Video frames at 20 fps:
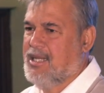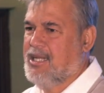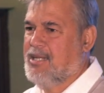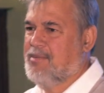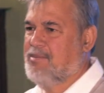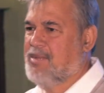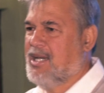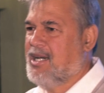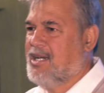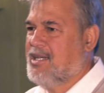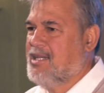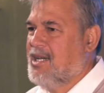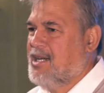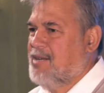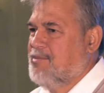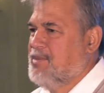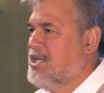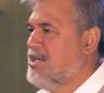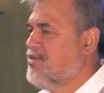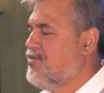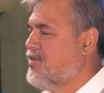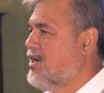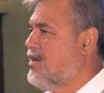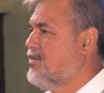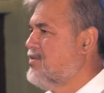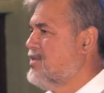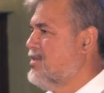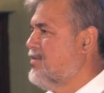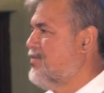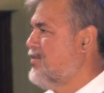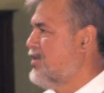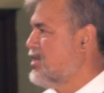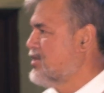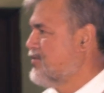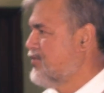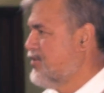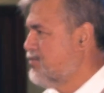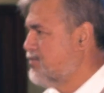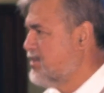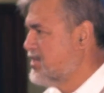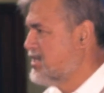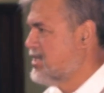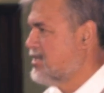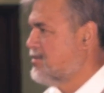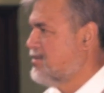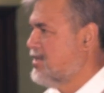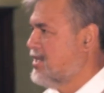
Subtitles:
Now I've been involved in the fast food business